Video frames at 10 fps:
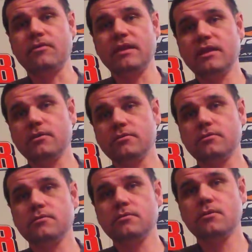here
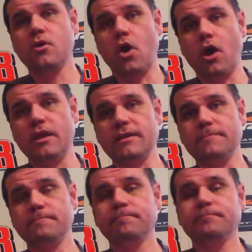on it,
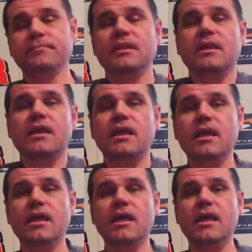
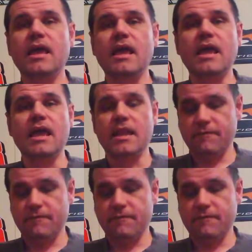and